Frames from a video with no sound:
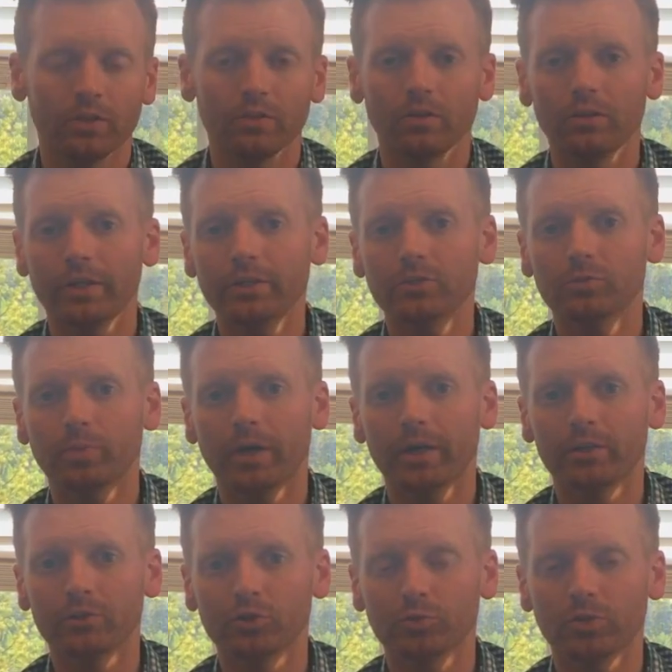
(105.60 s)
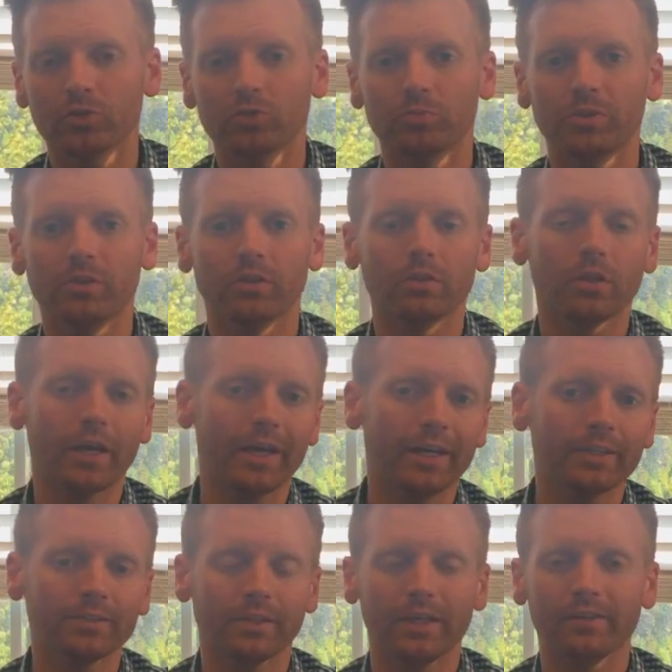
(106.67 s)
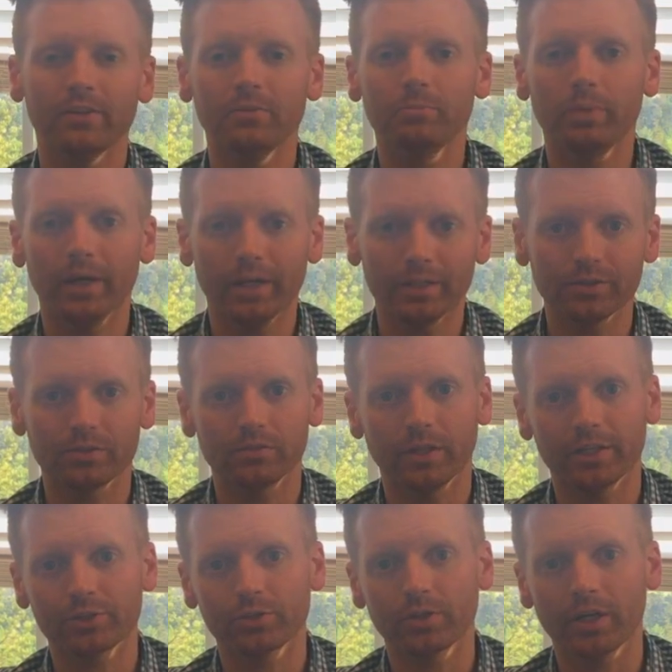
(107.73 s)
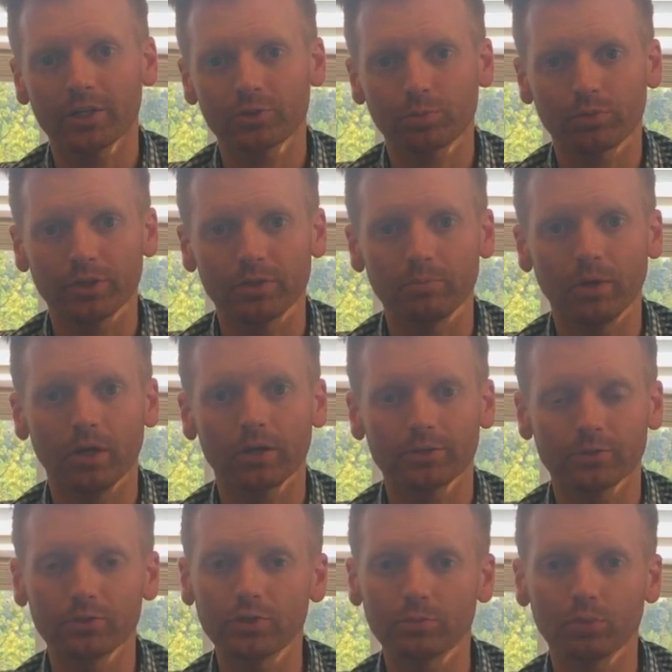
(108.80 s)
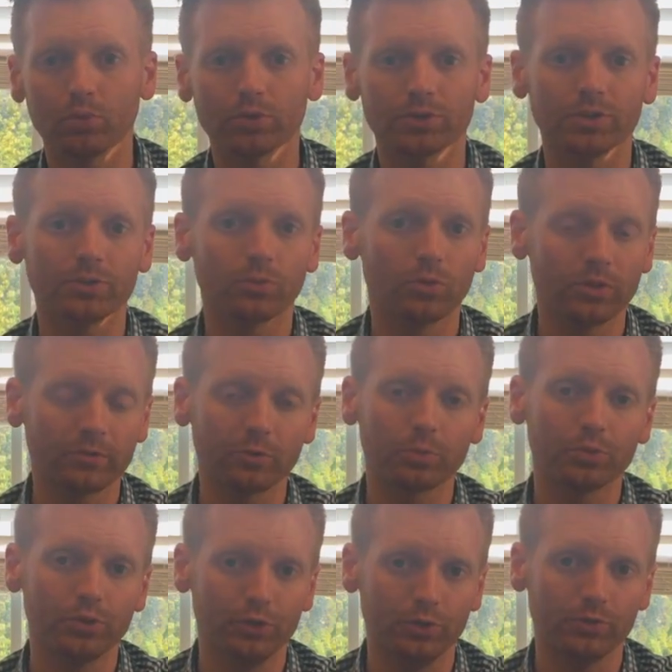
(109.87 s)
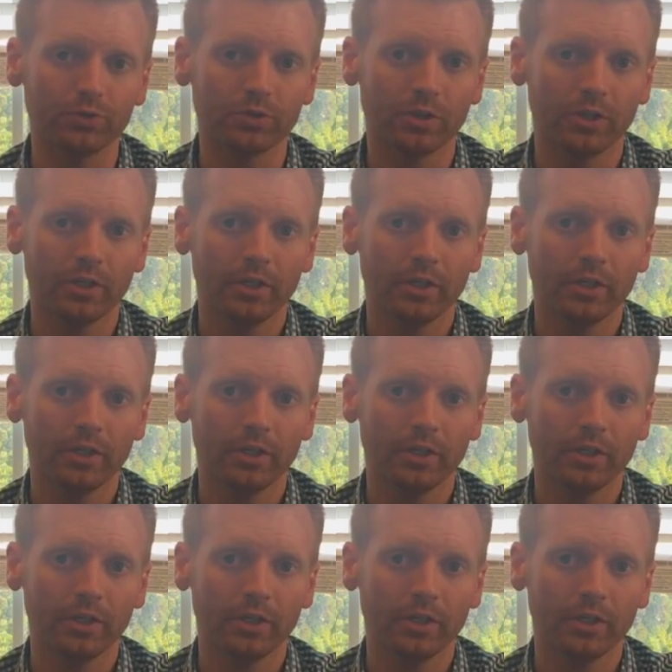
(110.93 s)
The latest Spyder is supposed to be the last and the best naturally aspirated Boxster that Porsche will ever produce,